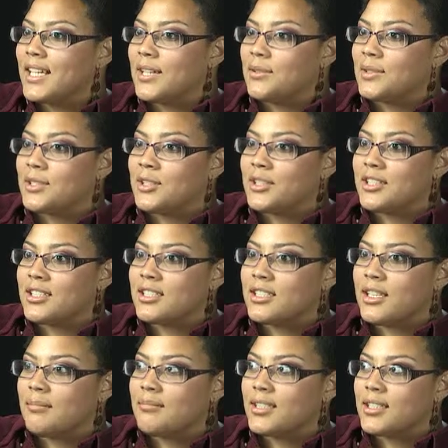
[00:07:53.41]
it was a good
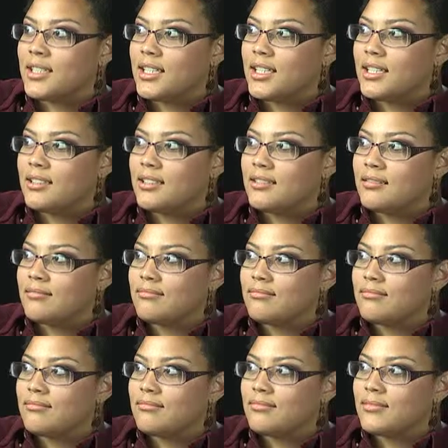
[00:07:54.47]
step to take.
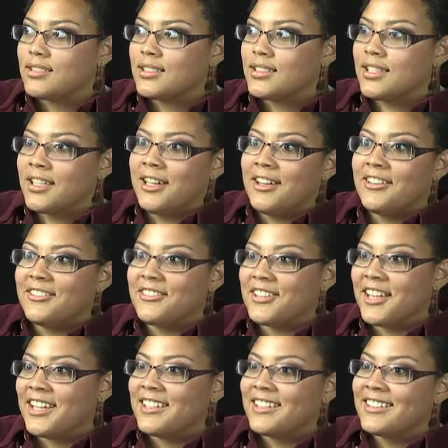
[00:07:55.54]
So,
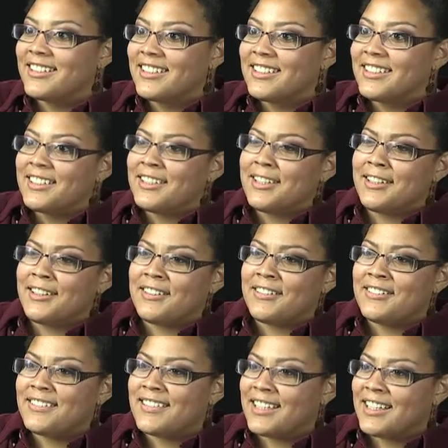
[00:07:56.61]
like, you
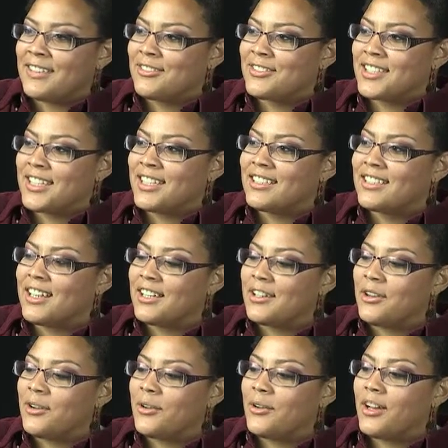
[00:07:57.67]
know, like, I was like, I
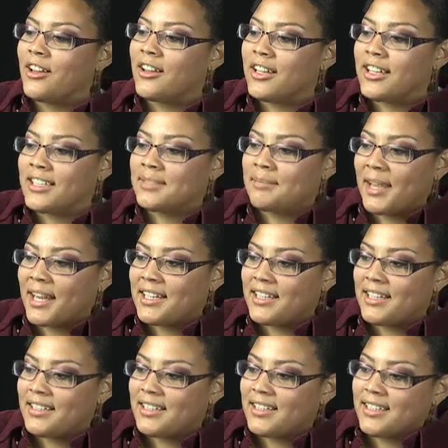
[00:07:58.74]
know all I
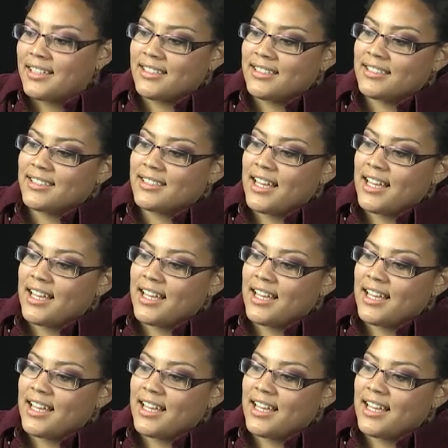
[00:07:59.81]
expected is